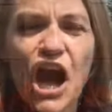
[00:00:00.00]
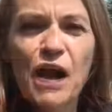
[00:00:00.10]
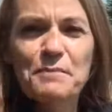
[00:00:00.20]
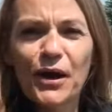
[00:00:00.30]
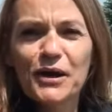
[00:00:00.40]

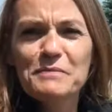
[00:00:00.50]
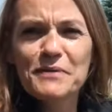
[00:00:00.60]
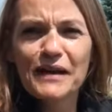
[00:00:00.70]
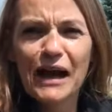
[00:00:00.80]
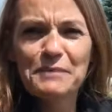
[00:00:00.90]
Hi
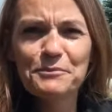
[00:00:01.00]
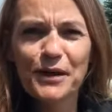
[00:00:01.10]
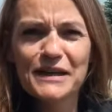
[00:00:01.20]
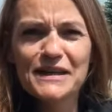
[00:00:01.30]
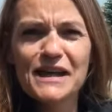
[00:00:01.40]
Barb, I'm
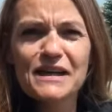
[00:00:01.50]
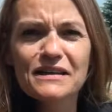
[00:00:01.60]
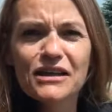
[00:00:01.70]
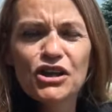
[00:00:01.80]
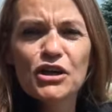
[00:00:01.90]

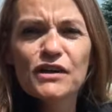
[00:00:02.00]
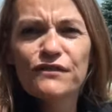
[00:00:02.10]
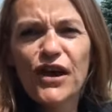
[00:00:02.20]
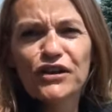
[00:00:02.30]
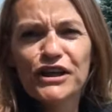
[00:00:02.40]
Brenda,
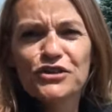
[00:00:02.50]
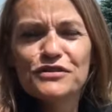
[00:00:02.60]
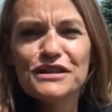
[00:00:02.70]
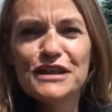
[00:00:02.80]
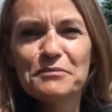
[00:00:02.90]
fairly
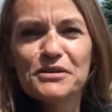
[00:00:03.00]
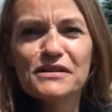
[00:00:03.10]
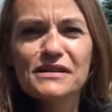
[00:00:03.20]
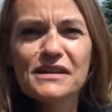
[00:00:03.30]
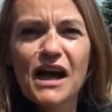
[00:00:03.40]
new to
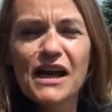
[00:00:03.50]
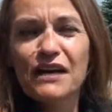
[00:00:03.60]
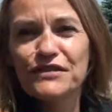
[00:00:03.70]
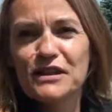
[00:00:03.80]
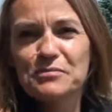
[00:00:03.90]
doubles. I
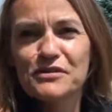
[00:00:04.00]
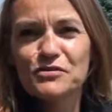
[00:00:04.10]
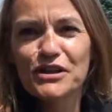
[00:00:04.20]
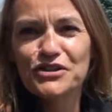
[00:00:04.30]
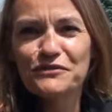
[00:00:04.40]
have a
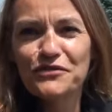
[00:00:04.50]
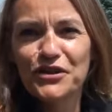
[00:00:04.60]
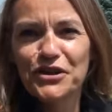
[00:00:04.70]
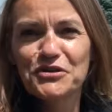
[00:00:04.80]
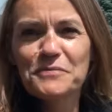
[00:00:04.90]
doubles question
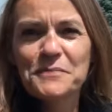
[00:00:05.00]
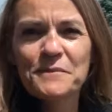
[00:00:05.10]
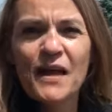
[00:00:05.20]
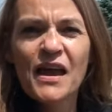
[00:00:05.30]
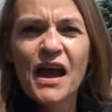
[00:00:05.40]
for you.
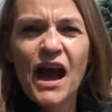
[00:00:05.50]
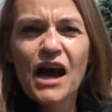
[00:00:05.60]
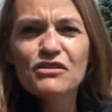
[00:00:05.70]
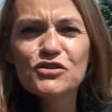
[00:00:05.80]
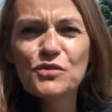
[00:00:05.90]

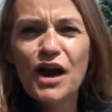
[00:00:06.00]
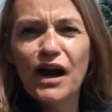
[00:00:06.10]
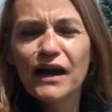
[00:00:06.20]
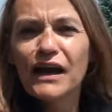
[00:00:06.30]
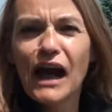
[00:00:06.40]
How do
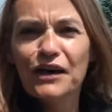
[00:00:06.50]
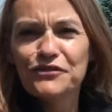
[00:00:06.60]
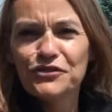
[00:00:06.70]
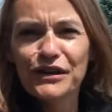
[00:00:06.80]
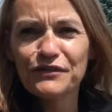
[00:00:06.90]
I,
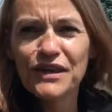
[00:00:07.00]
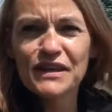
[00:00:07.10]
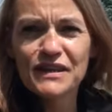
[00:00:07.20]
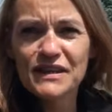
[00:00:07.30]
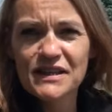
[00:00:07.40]
after I've
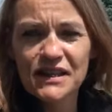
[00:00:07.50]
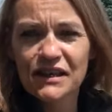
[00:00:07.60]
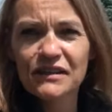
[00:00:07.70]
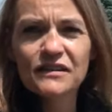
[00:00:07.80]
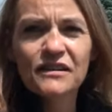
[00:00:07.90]
hit the
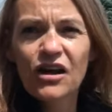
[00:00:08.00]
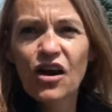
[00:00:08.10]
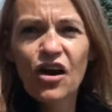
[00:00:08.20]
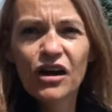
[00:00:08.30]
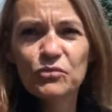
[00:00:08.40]
tin
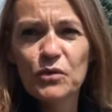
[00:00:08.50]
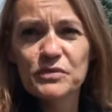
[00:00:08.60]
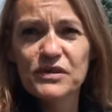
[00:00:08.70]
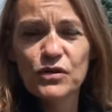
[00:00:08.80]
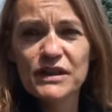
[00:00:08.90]
on
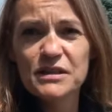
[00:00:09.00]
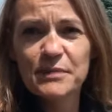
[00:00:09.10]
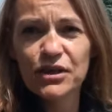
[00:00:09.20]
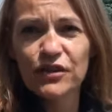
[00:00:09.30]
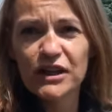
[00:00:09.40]
what was going to
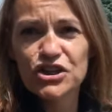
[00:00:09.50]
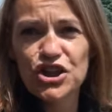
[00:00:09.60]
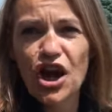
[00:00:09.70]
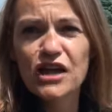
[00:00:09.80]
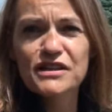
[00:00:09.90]
be a great
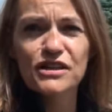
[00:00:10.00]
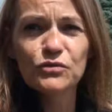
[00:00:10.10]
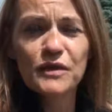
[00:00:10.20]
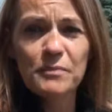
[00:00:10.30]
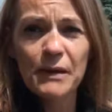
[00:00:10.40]
shot,
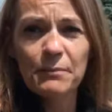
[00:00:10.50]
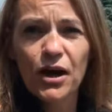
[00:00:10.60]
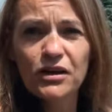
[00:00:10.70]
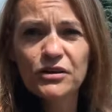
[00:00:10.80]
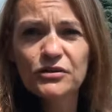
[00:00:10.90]
do with my
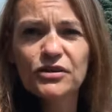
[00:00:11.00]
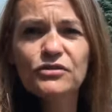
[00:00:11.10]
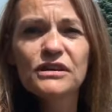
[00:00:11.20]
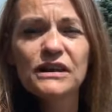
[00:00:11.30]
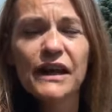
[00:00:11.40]
partner
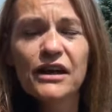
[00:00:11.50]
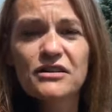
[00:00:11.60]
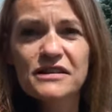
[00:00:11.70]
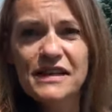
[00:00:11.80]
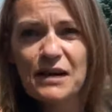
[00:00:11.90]
who
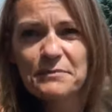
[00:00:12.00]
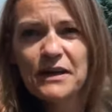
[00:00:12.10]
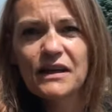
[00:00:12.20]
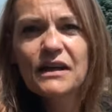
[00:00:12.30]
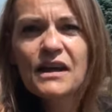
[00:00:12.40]
glares at
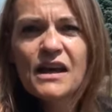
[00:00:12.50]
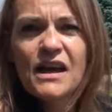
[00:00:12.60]
me